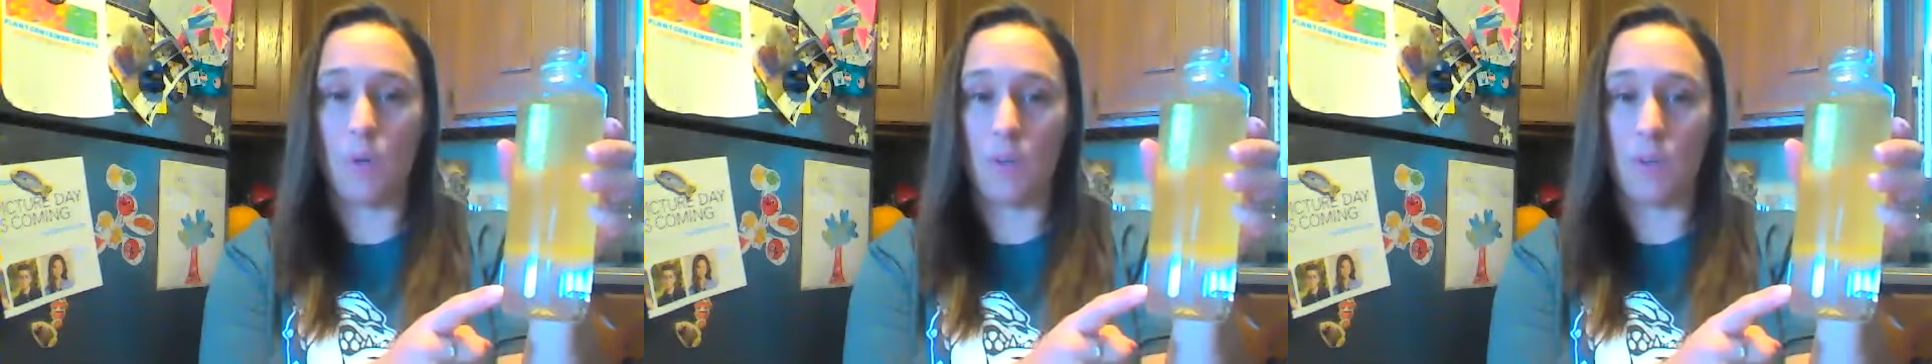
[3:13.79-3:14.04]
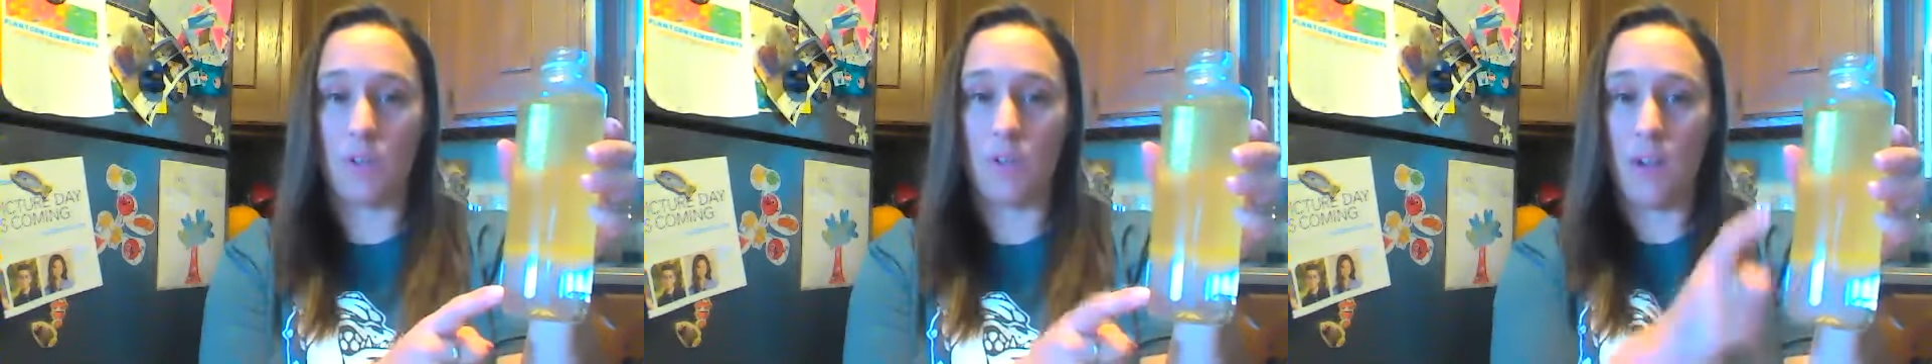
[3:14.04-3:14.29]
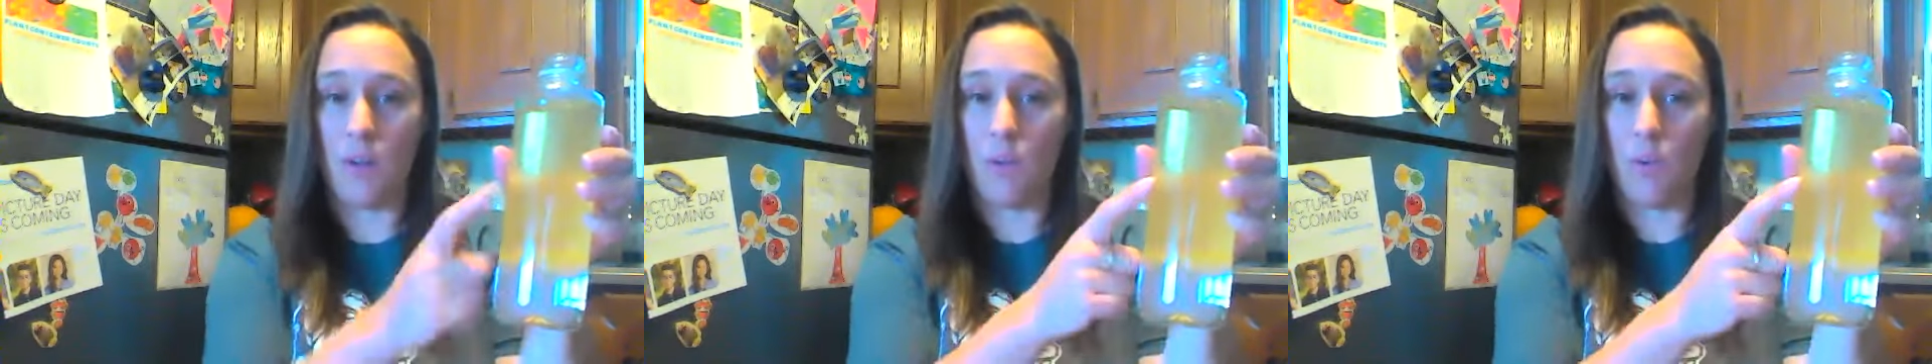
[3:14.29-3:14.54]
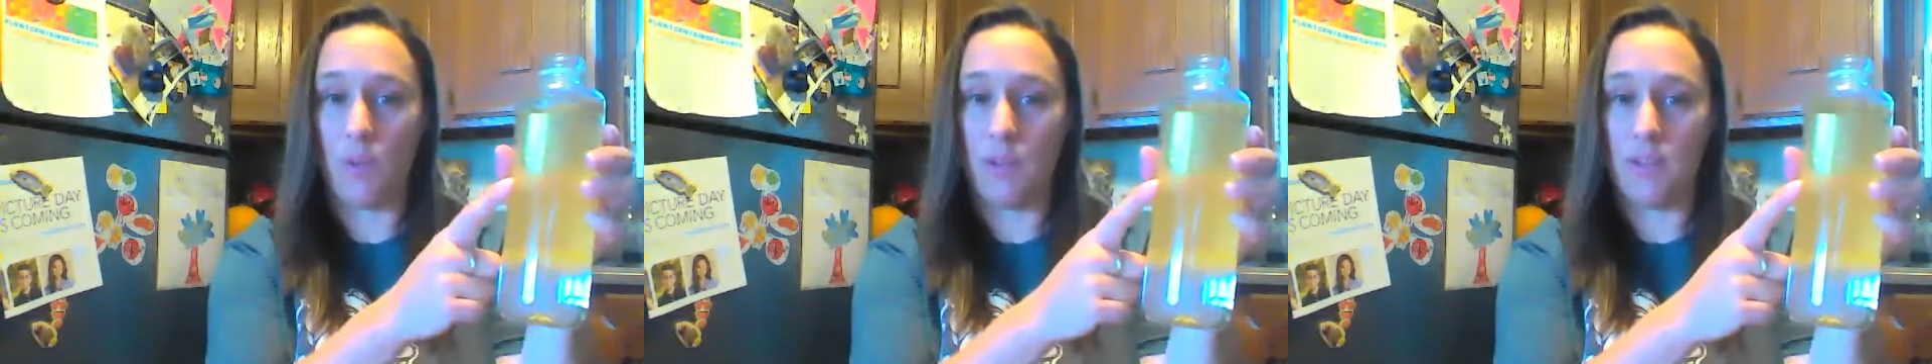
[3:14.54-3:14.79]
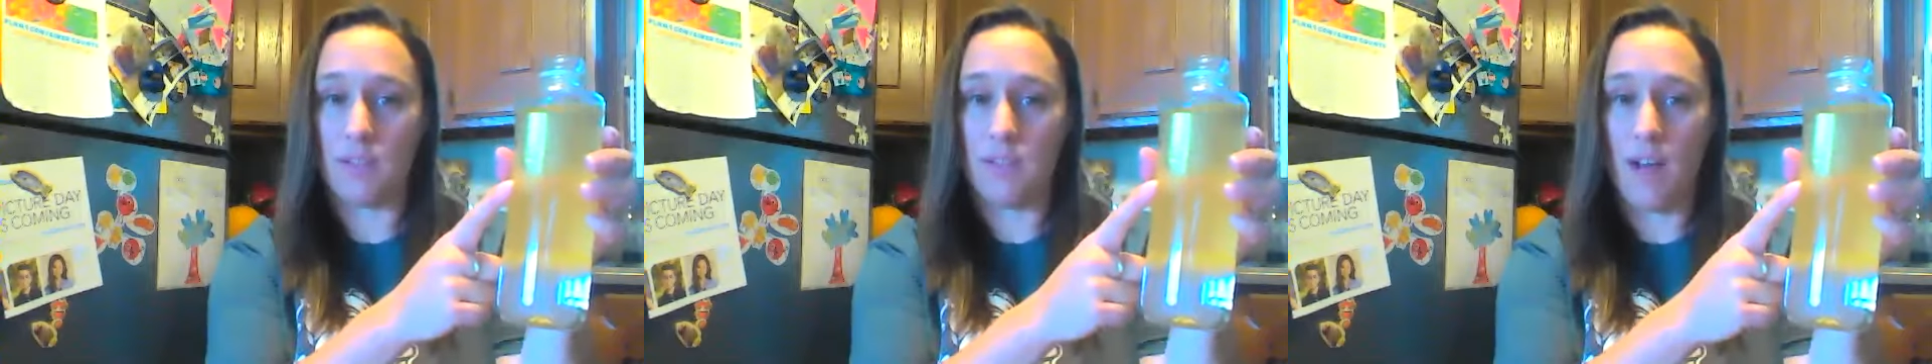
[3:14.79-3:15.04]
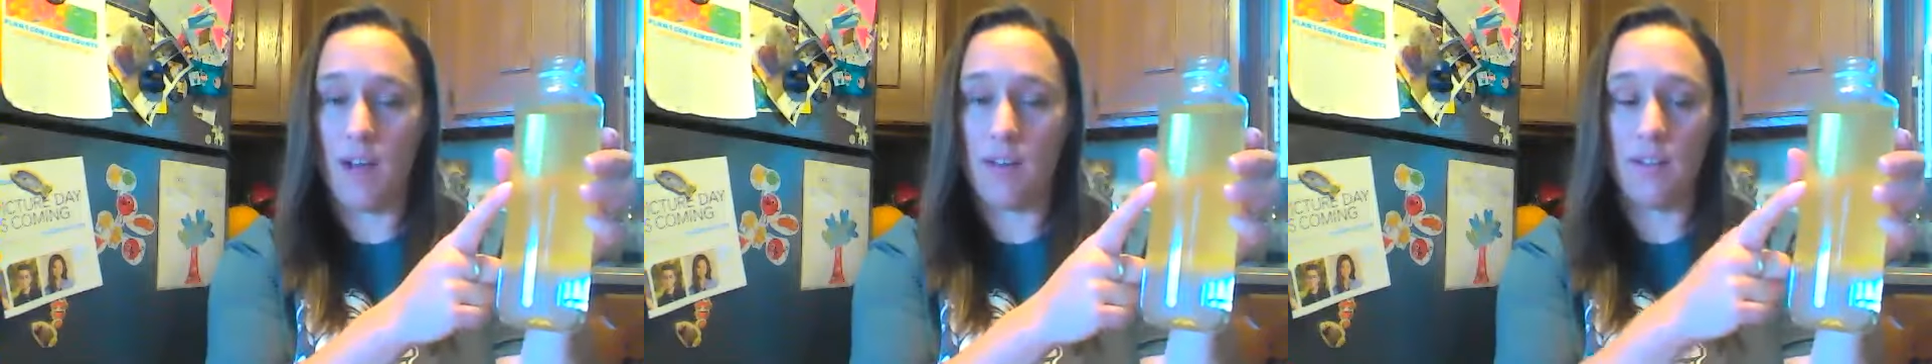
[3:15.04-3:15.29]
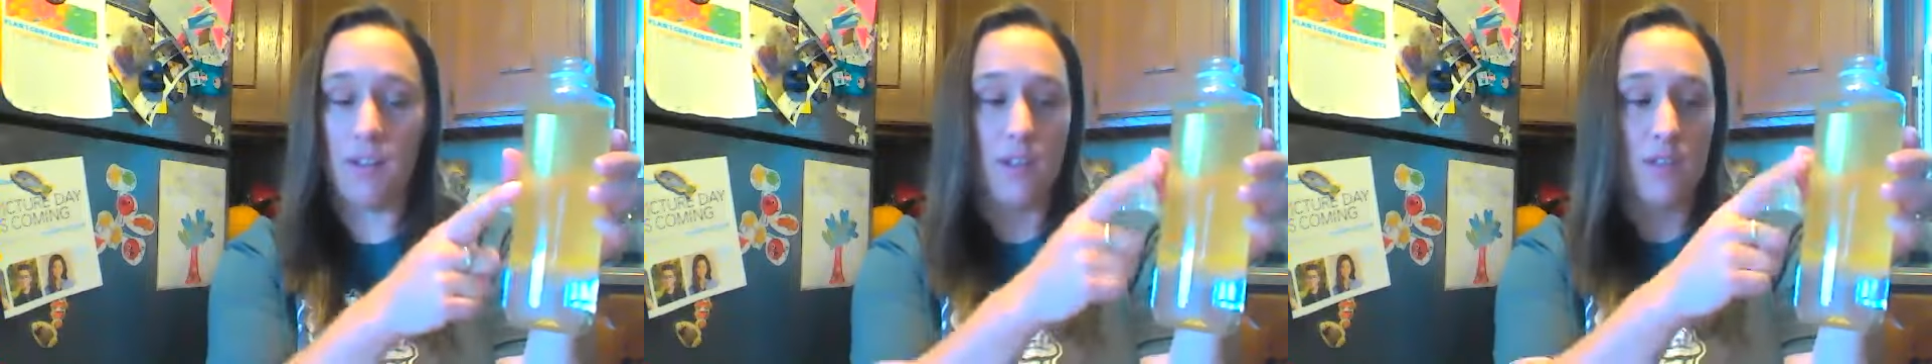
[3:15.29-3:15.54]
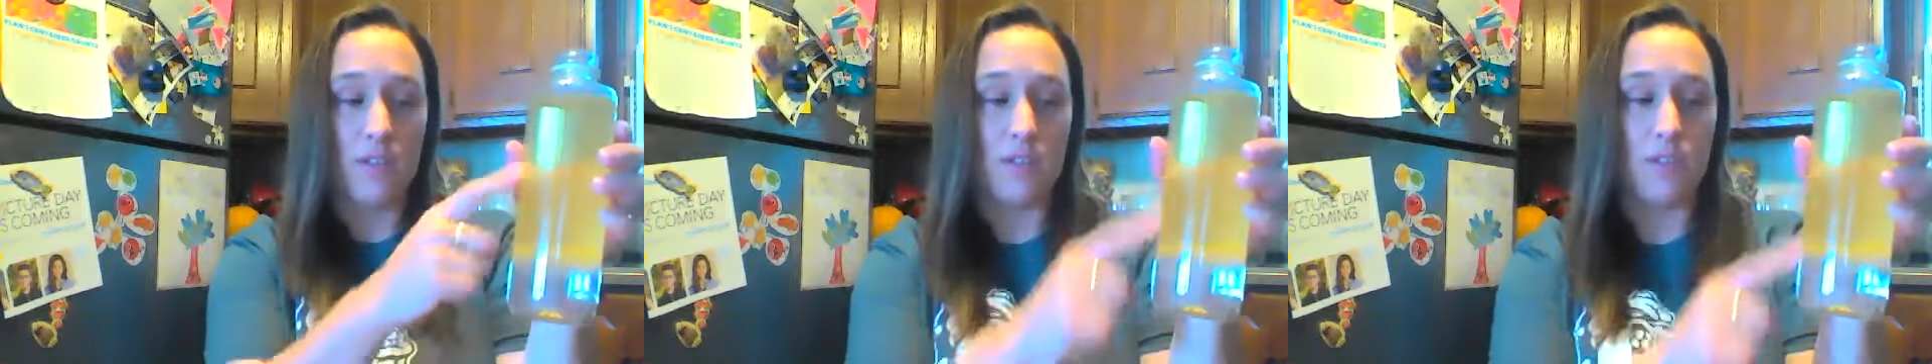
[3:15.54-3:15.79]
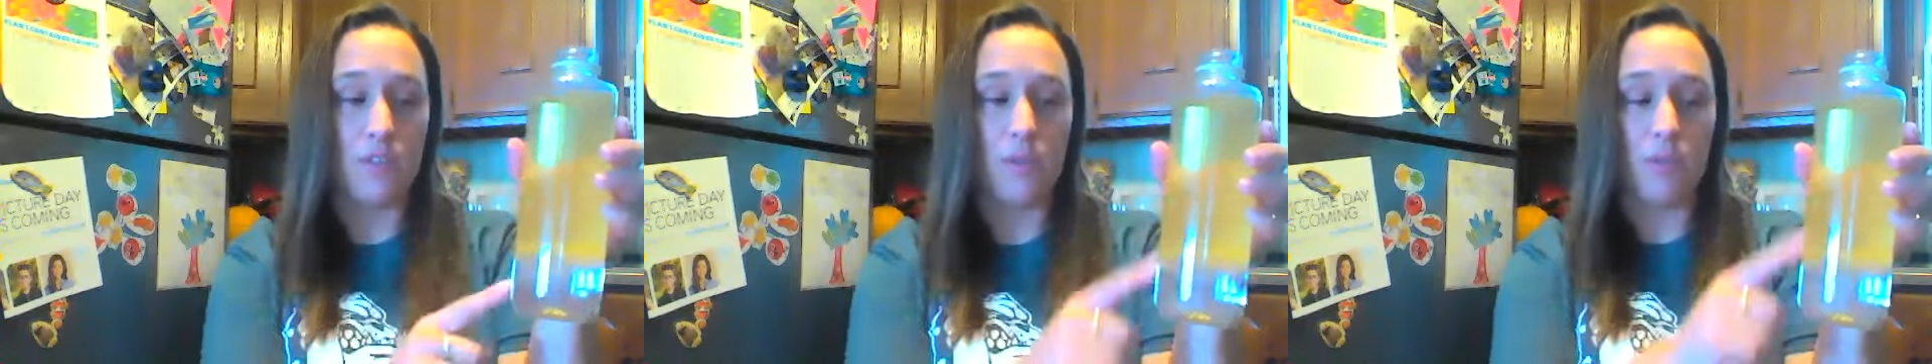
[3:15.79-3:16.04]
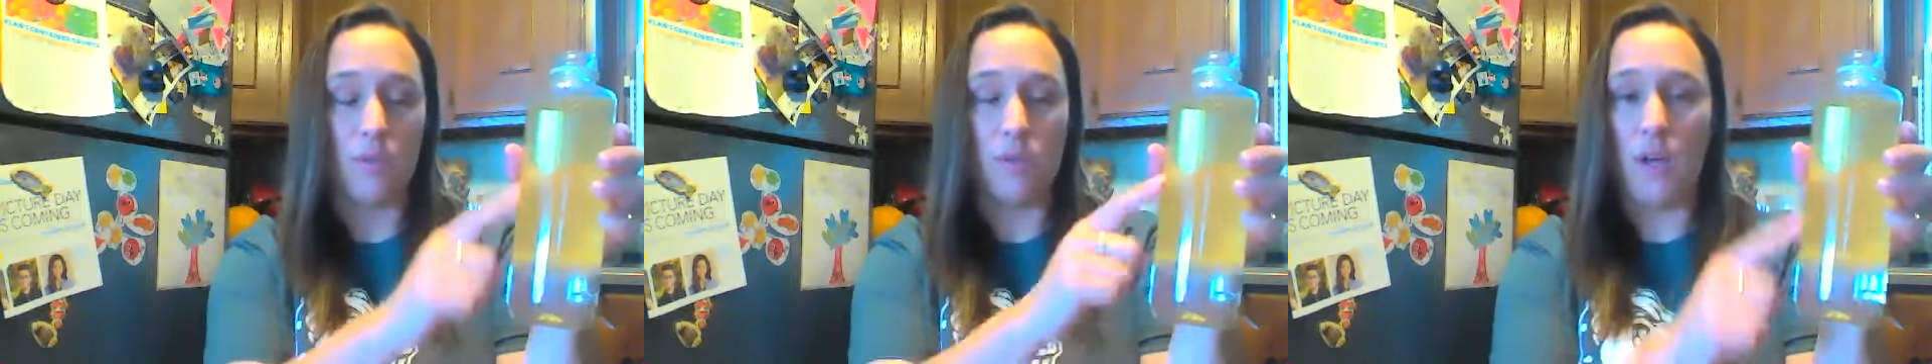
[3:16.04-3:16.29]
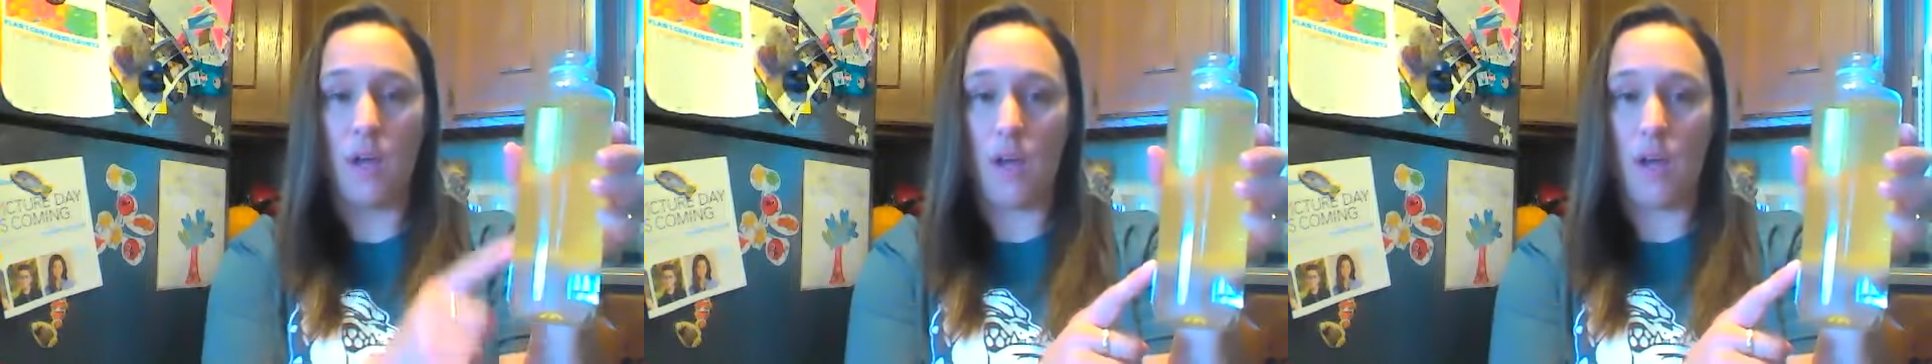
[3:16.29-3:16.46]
polar and oil is not, the two